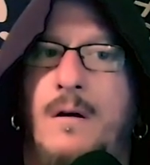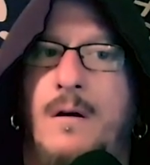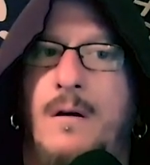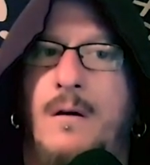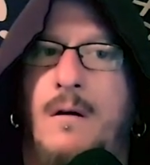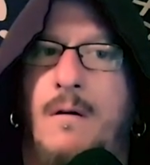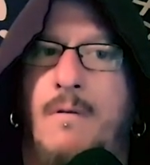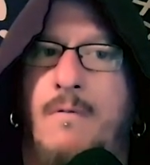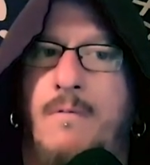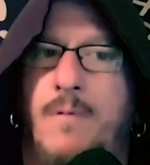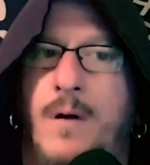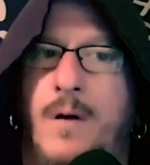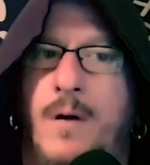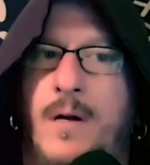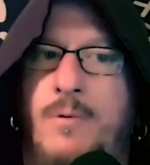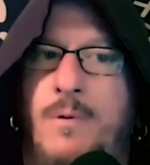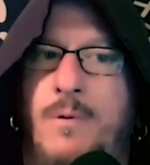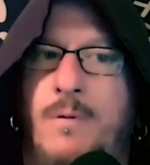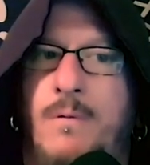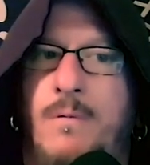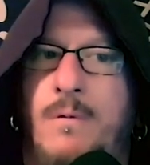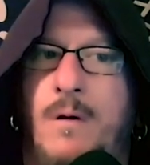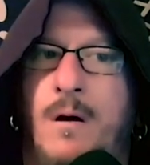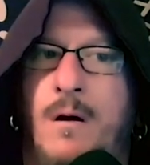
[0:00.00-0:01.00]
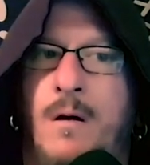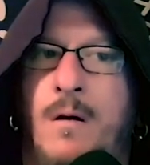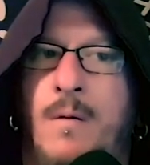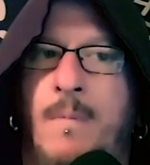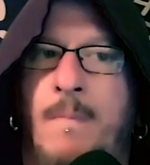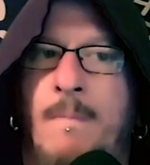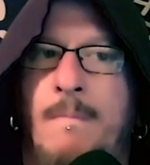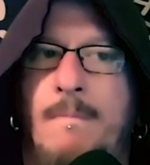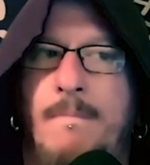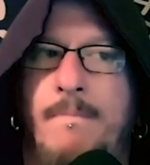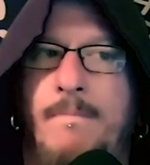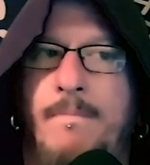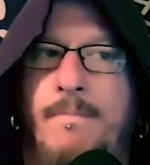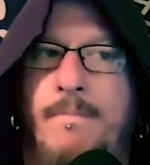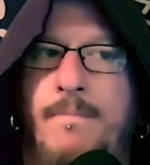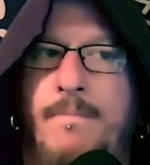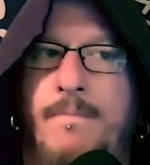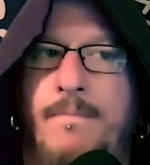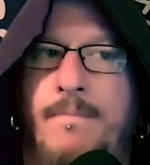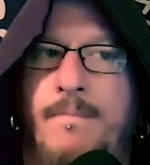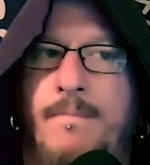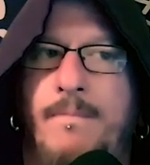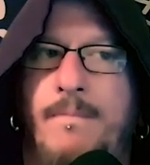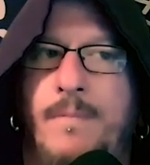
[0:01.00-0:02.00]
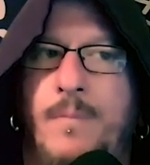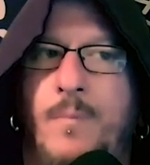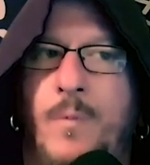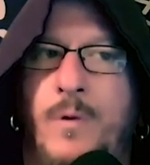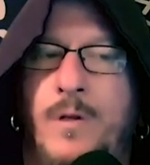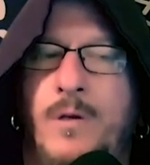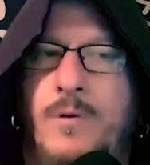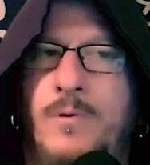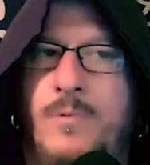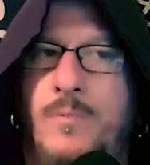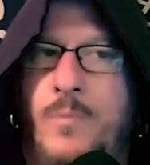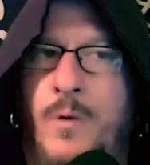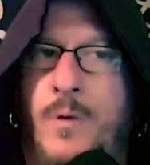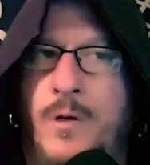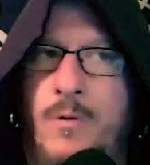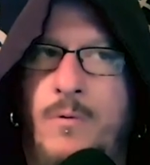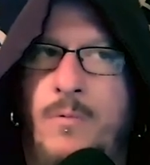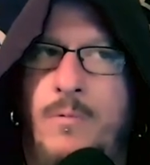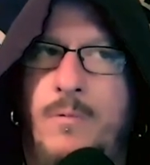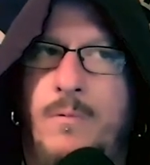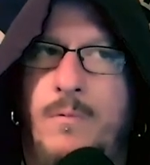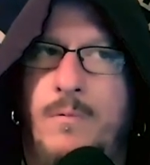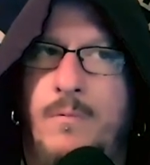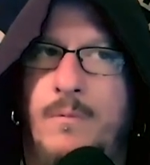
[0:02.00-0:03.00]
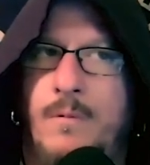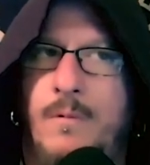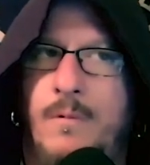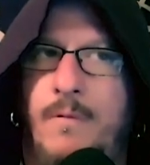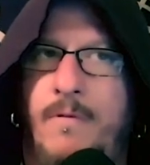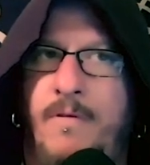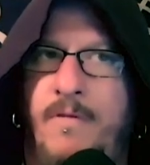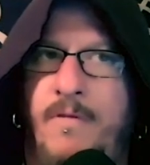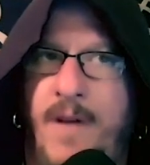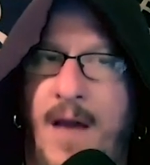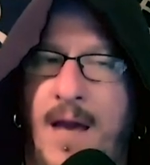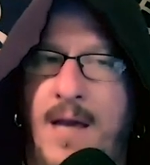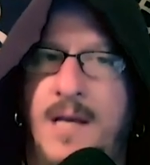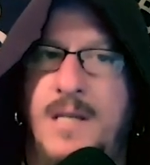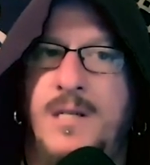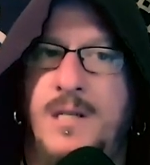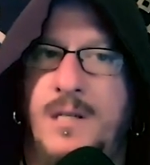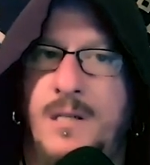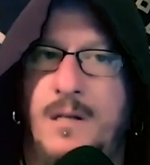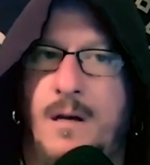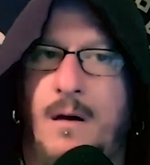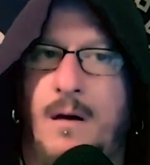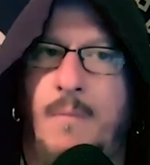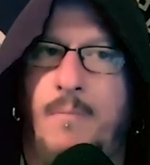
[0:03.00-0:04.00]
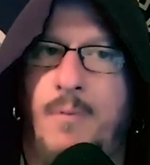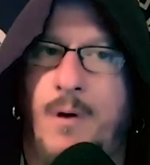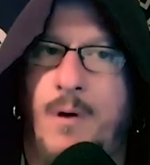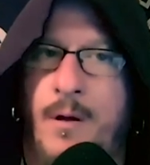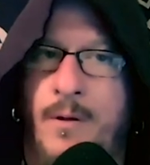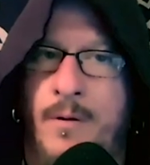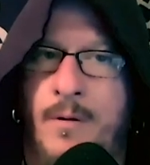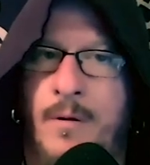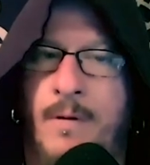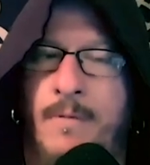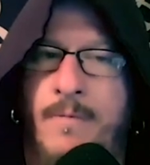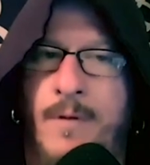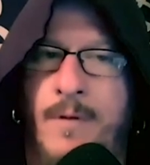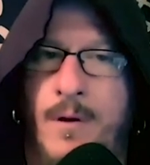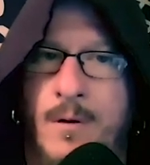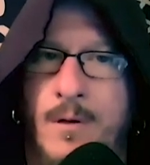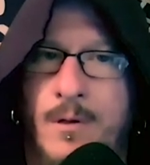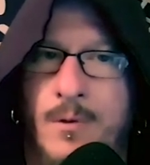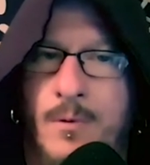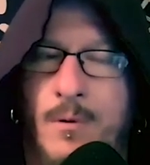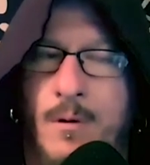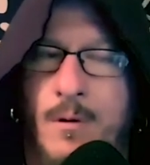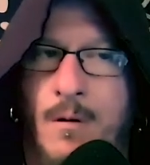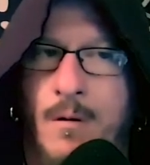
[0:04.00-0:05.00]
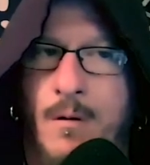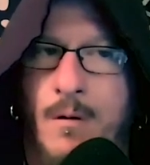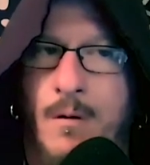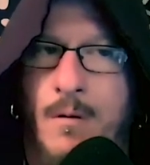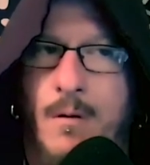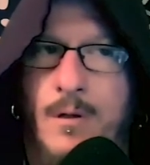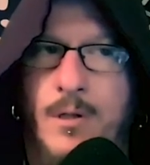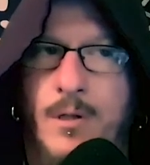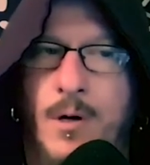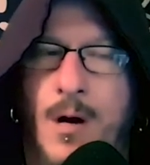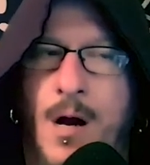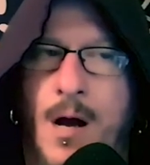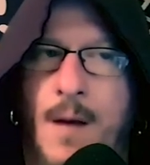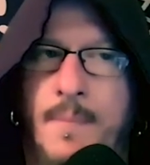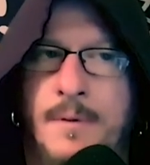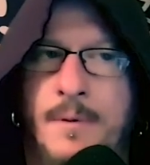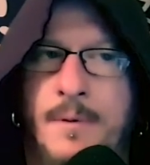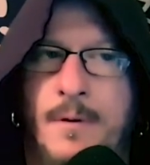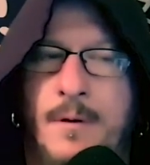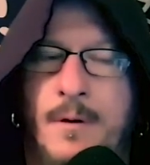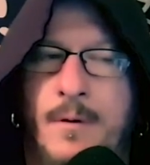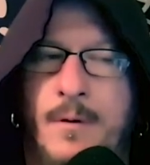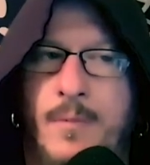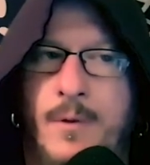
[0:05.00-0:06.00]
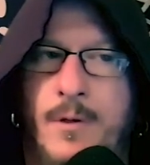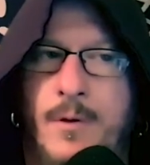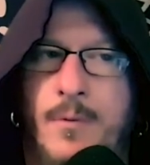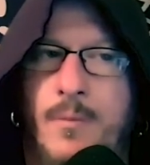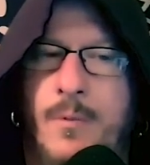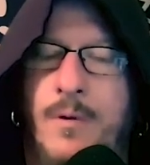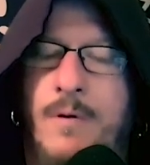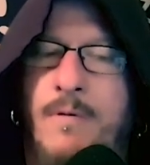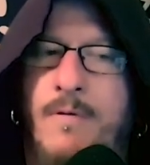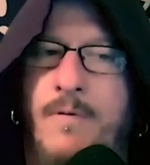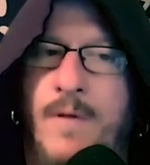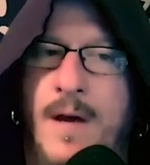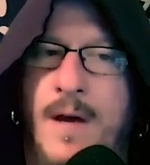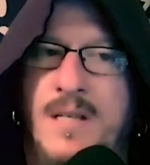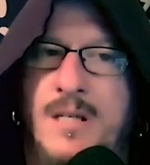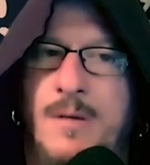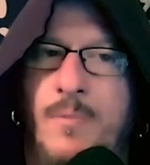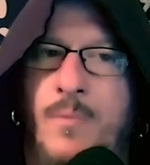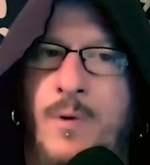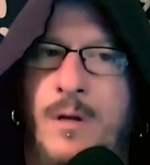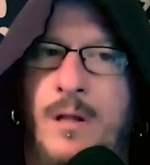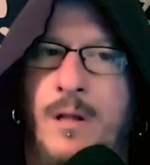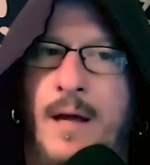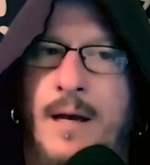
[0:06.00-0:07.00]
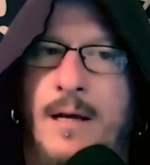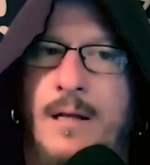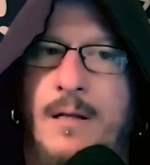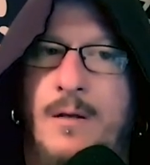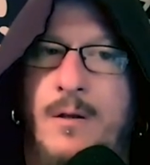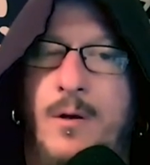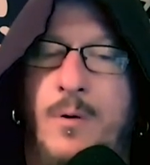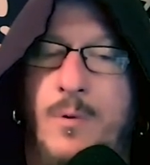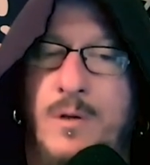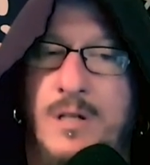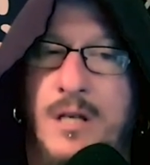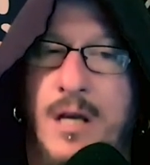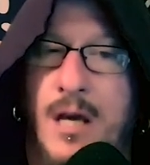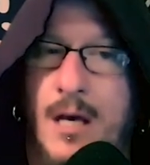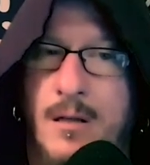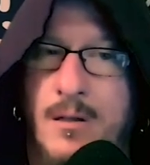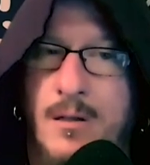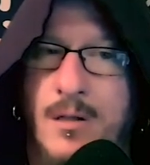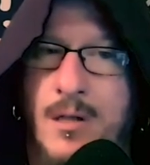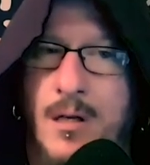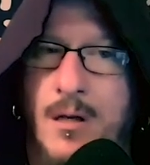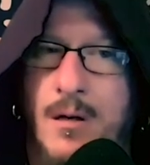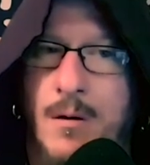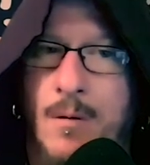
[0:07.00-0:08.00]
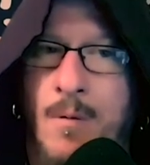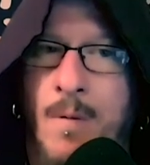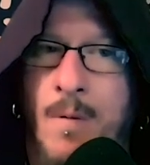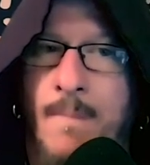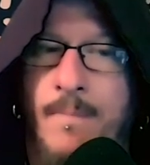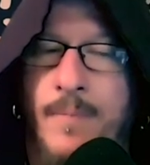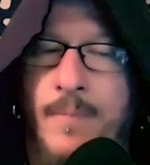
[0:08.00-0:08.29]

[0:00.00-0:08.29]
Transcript: of ritual. Um, when you when you face a brother of yours or, or tribesman, or when you, when you face someone like it who is kin to you,